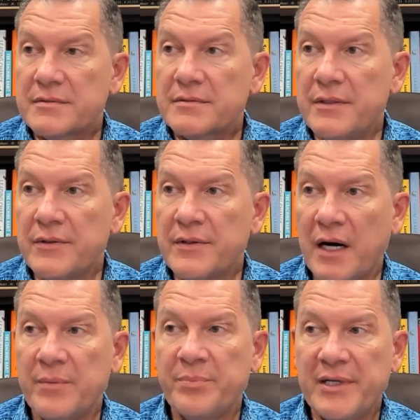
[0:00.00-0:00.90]
you're
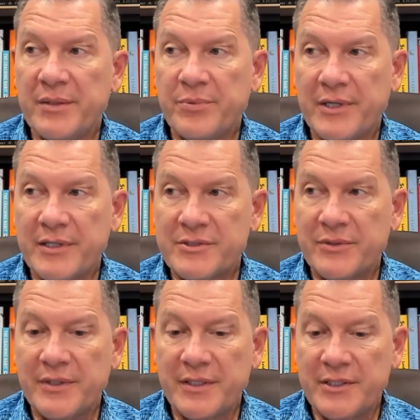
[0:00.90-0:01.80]
not being
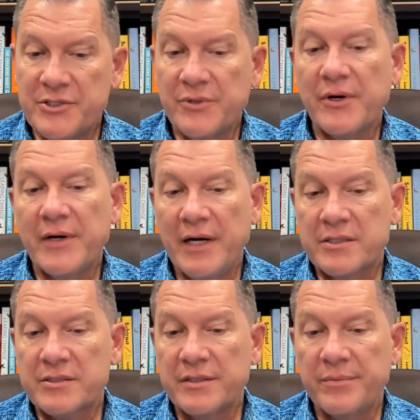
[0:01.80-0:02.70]
predatory, that you are
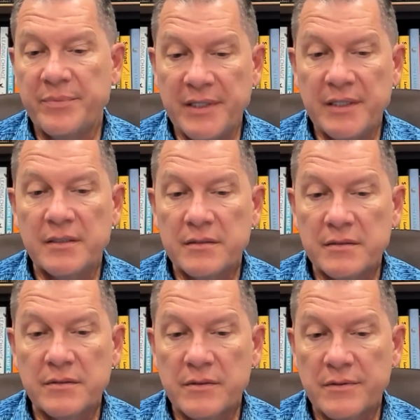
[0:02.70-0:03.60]
actually being
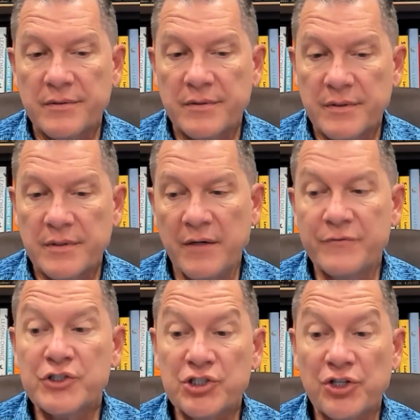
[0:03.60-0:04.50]

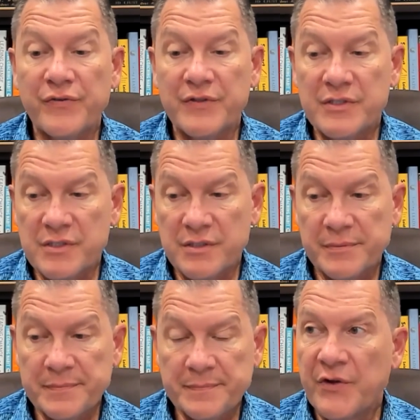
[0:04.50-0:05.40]
of service
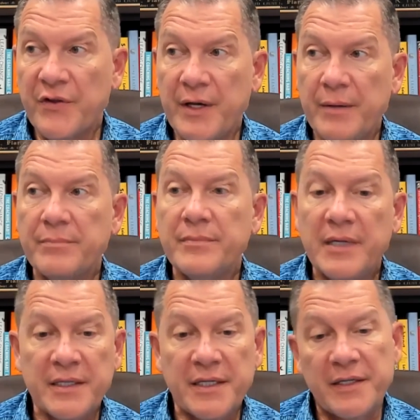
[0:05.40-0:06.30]
to them.
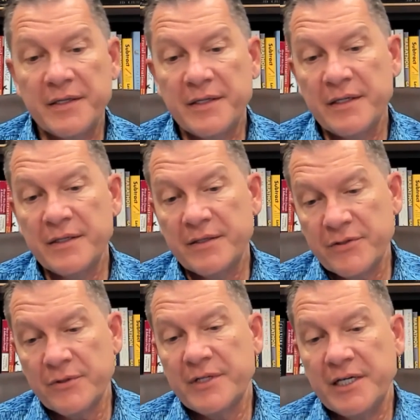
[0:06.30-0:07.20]
And then in
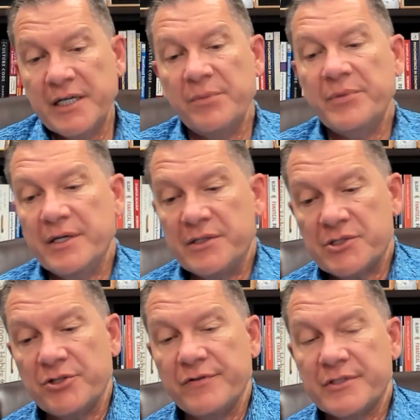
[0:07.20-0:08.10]
turn, they can be in
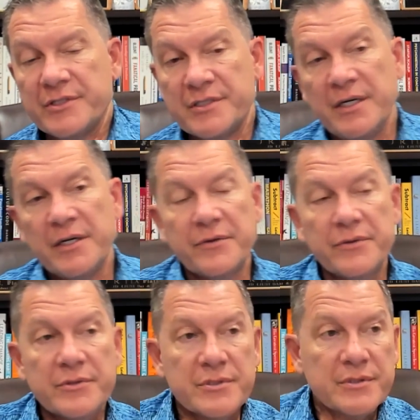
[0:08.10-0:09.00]
service to
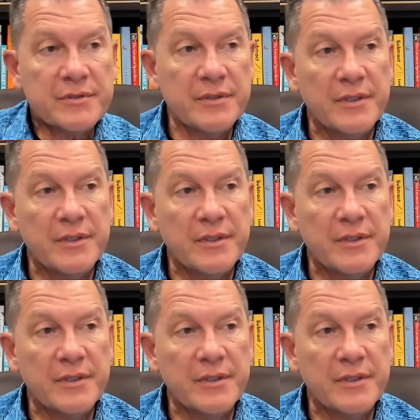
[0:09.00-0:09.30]
others